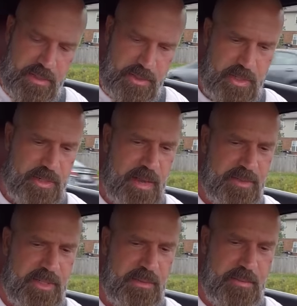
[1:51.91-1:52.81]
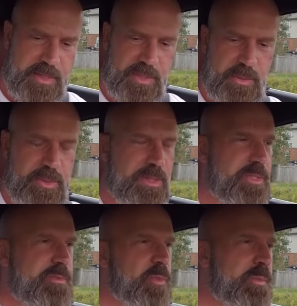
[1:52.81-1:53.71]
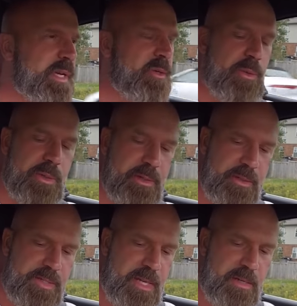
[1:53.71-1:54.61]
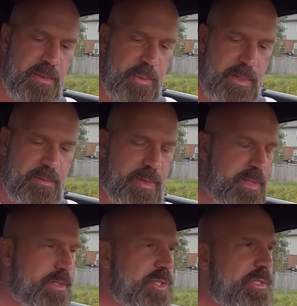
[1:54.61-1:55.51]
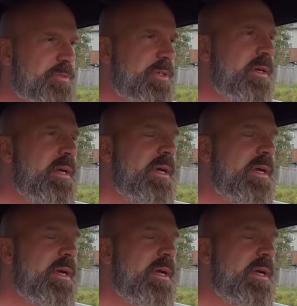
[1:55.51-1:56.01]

Sorry, I have to keep messing with this mic cord. It's getting in the way of my shifter.